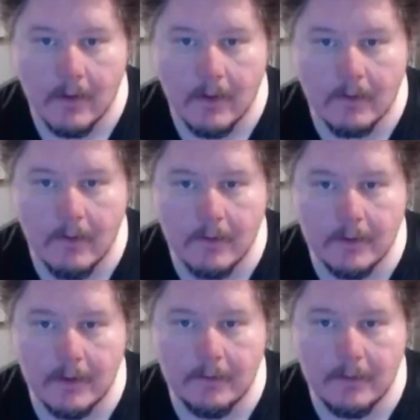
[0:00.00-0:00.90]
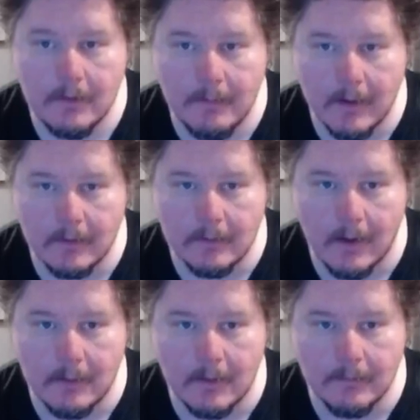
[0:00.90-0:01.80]
According to the
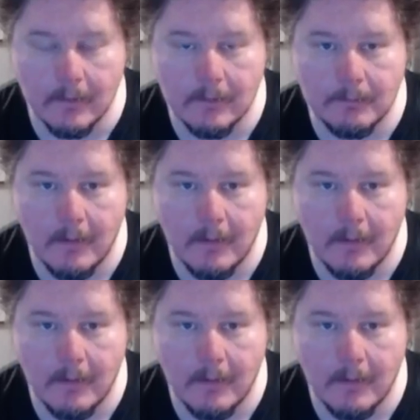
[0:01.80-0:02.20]
paradigm, the first